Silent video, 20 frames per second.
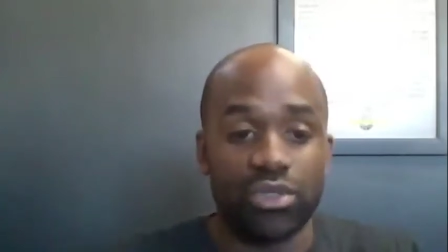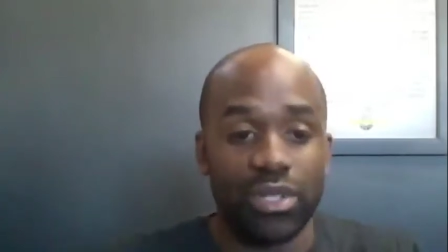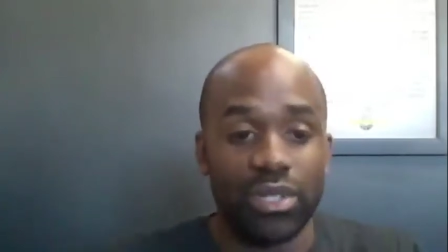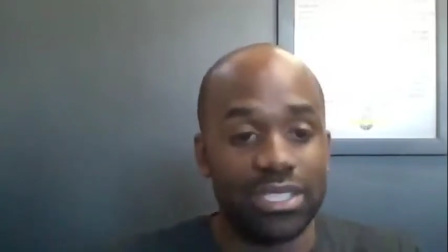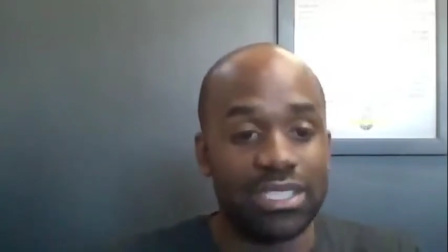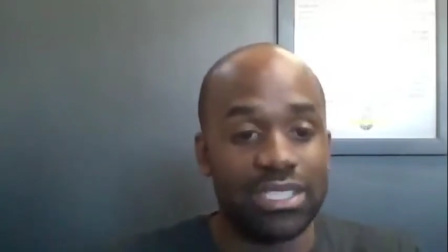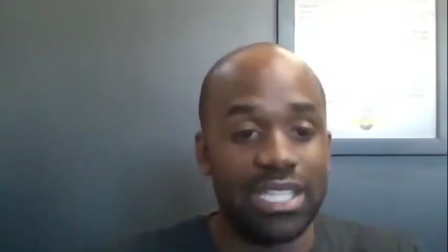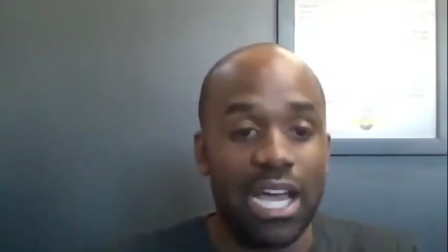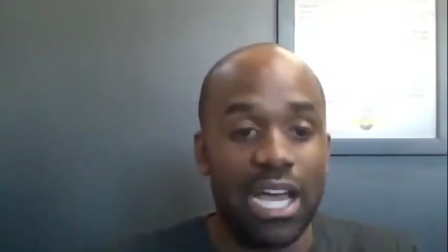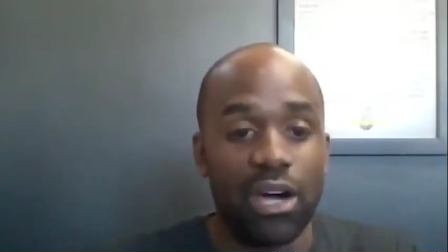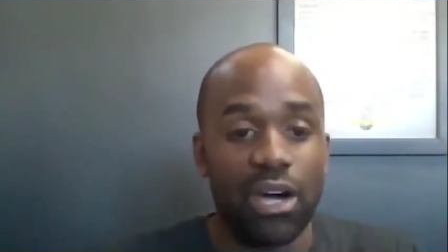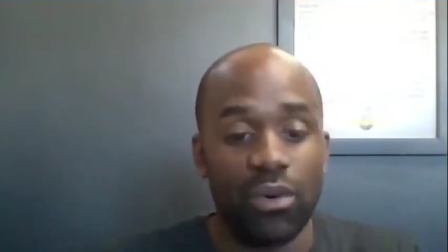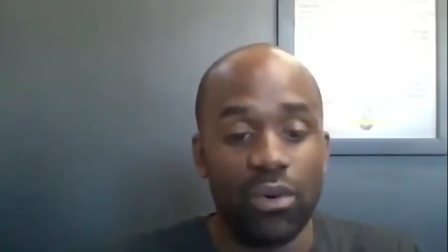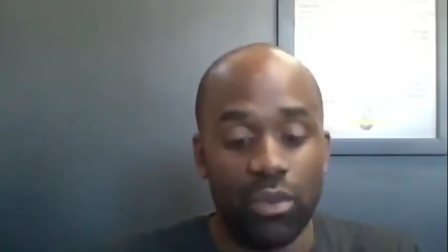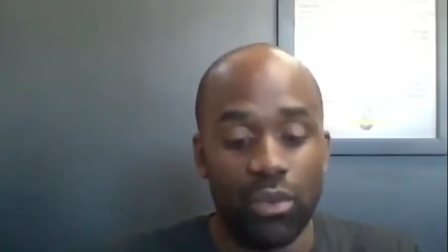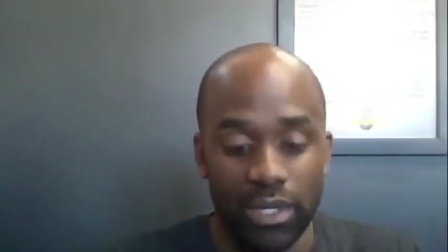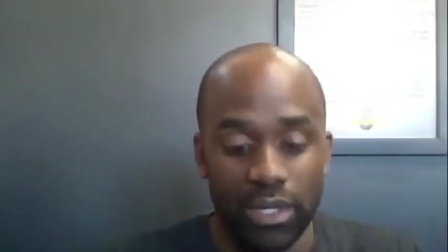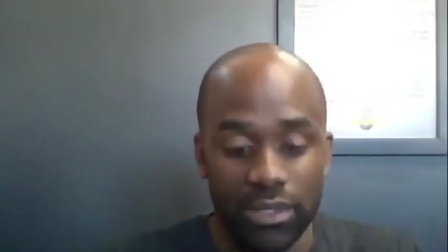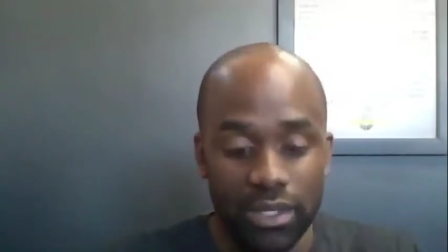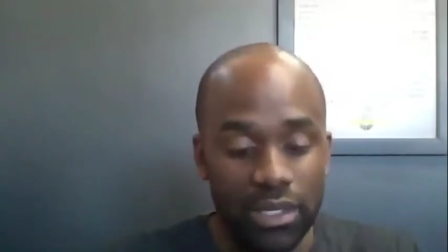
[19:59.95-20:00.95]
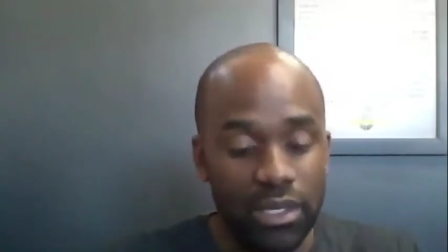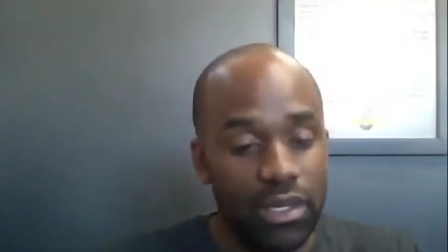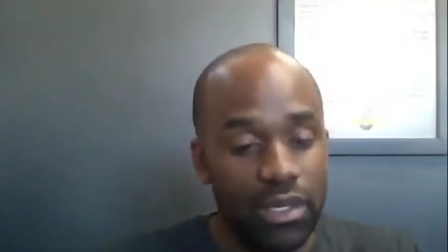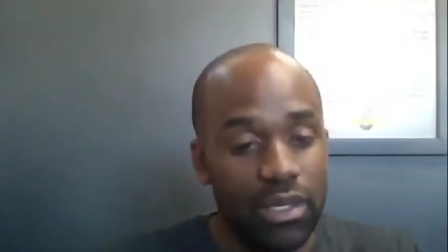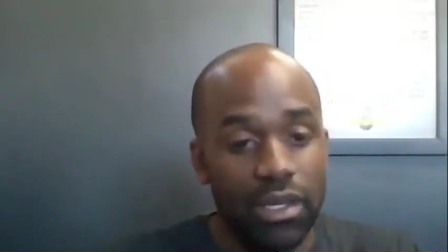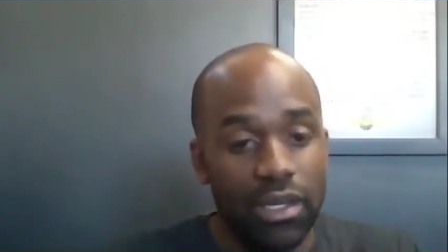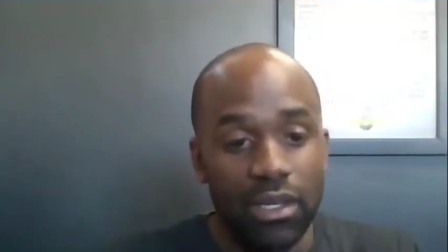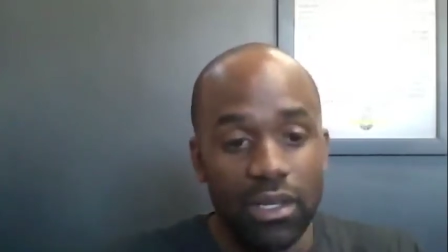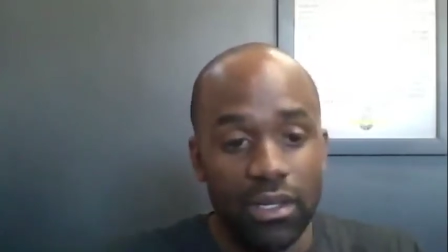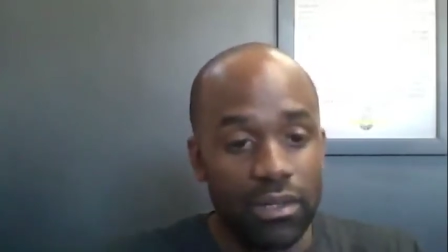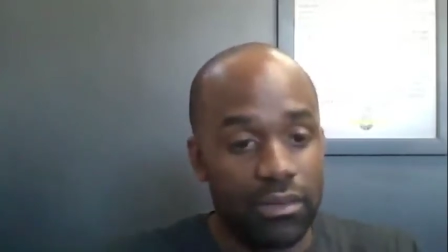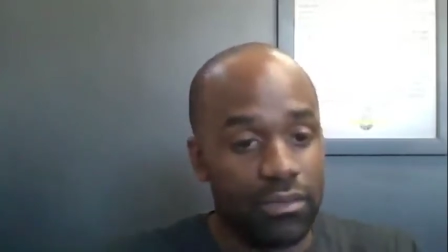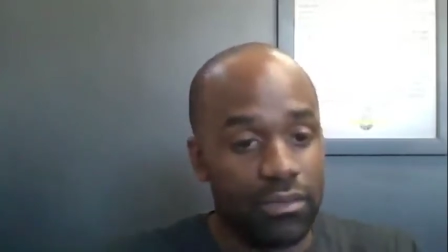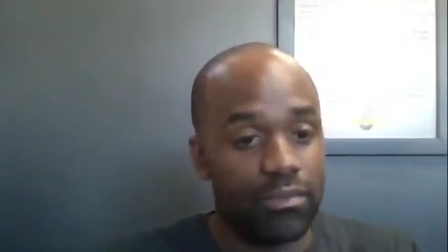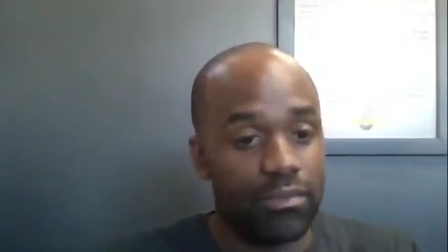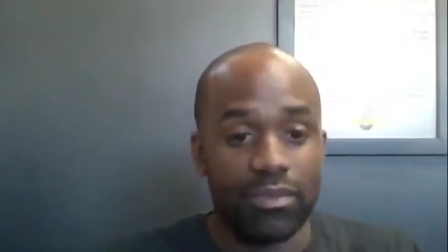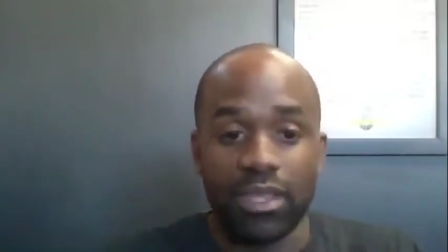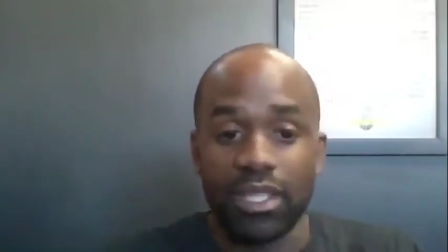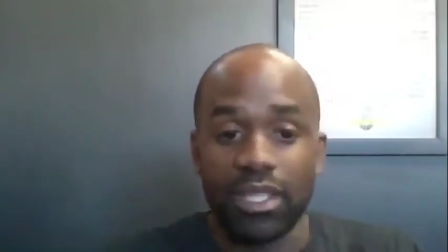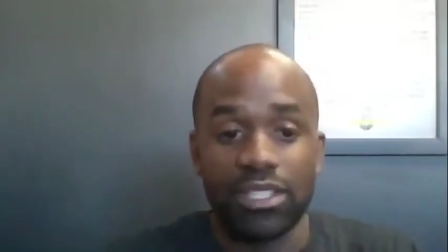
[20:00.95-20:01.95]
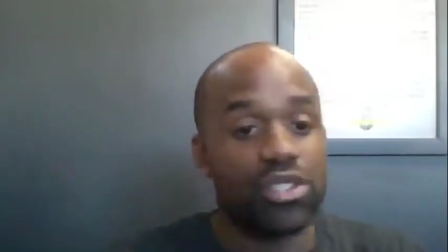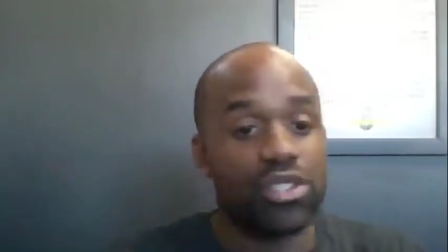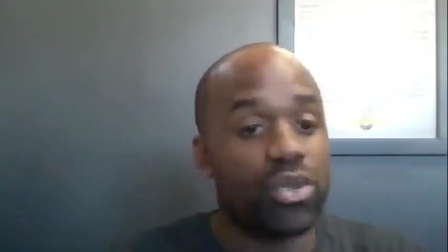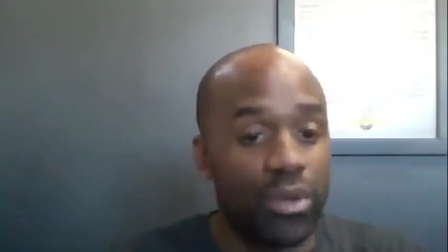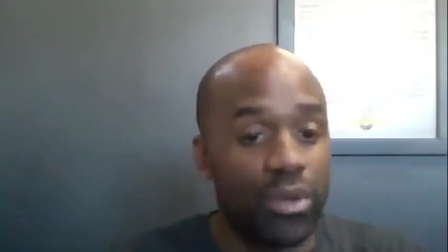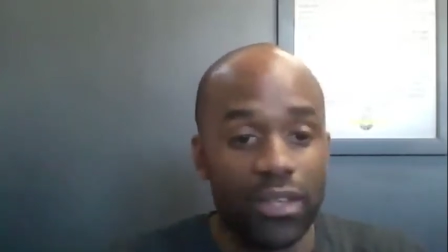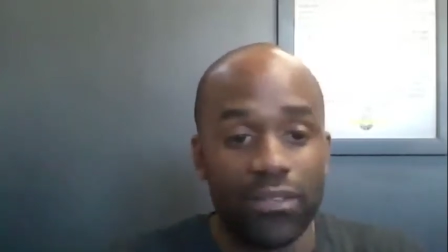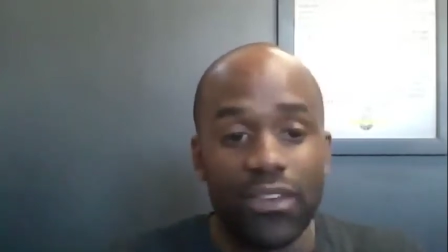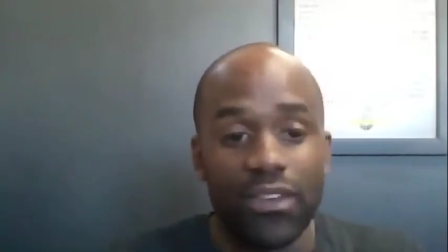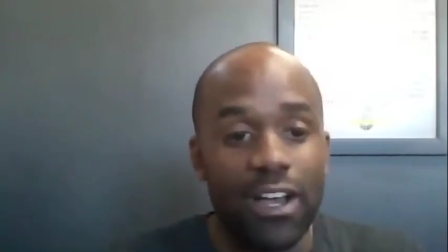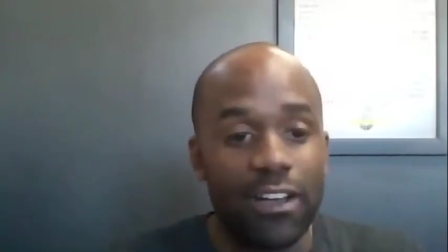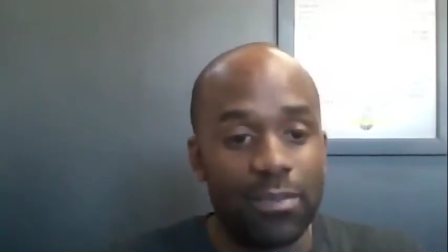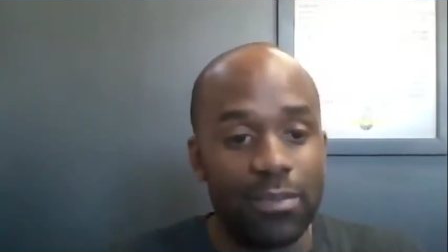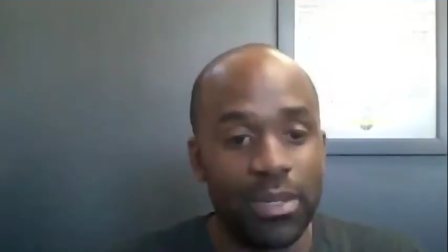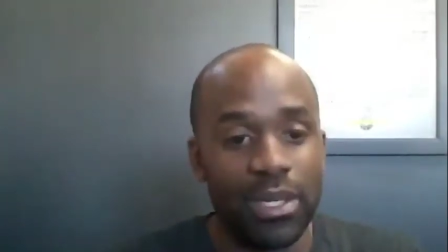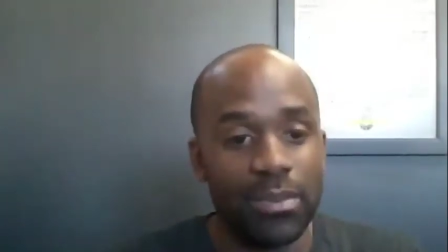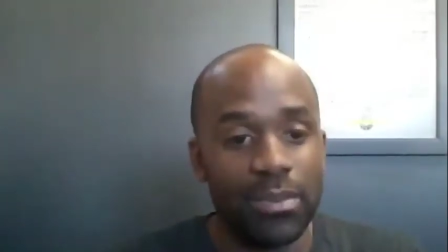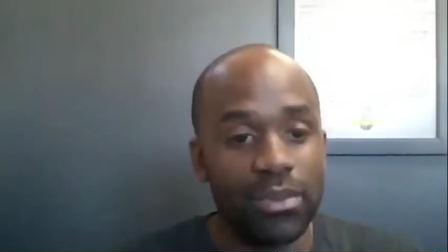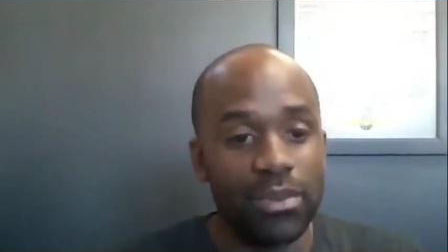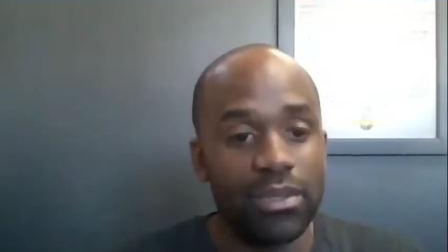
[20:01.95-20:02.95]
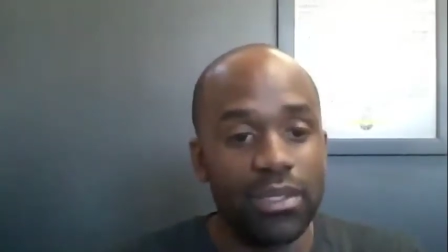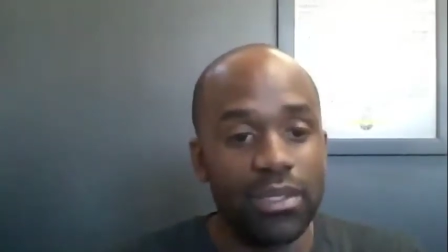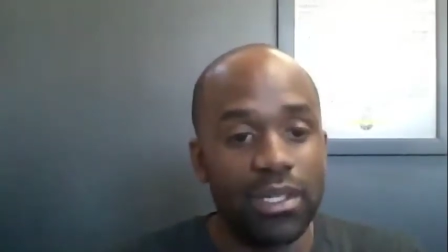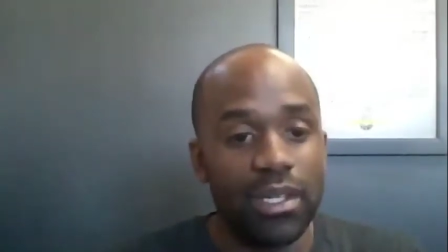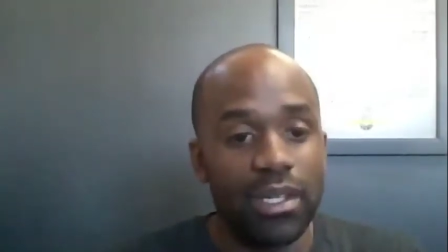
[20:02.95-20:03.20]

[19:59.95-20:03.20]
stressed out with these twenty-five people.